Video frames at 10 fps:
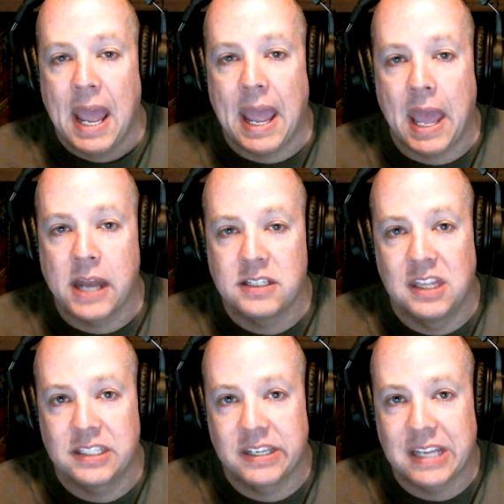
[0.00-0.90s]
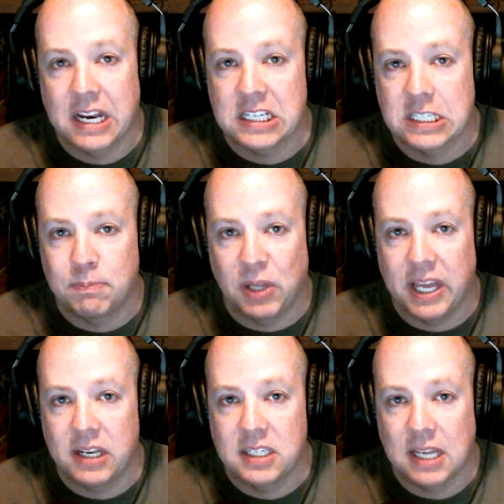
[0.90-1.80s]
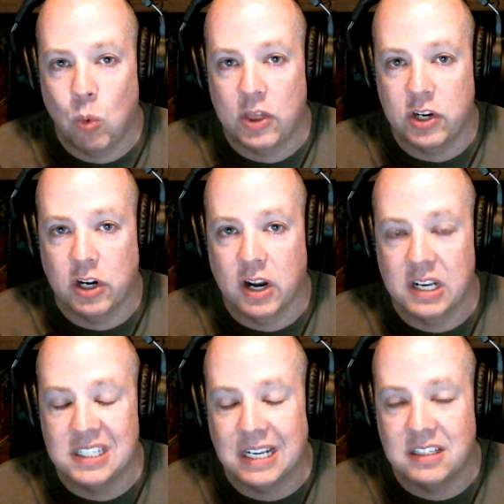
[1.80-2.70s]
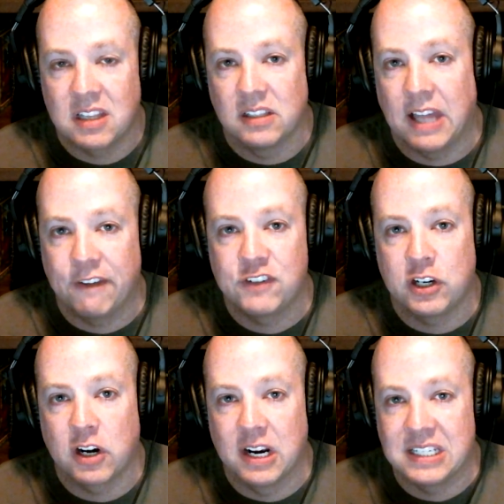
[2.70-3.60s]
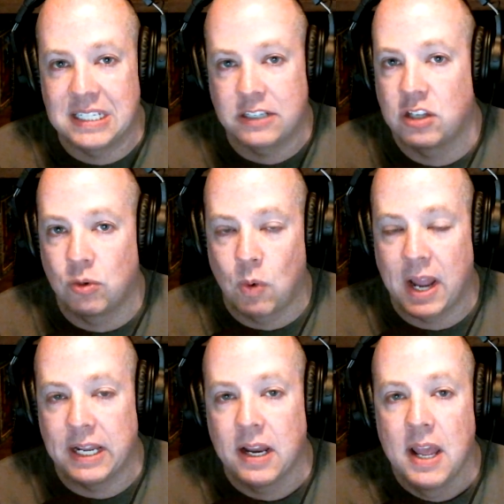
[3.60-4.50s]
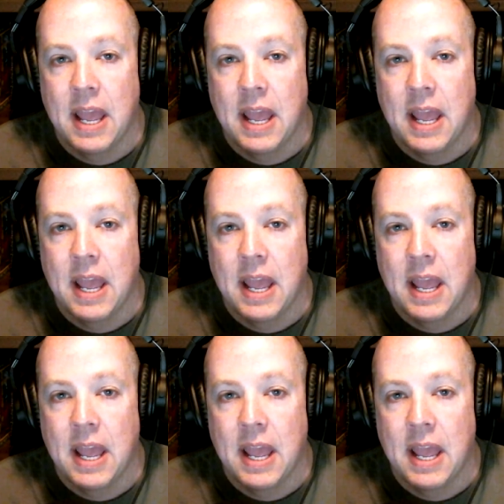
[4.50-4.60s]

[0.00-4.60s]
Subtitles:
and this is going to split whether you're going to stick to the left or you're going to stick to the right,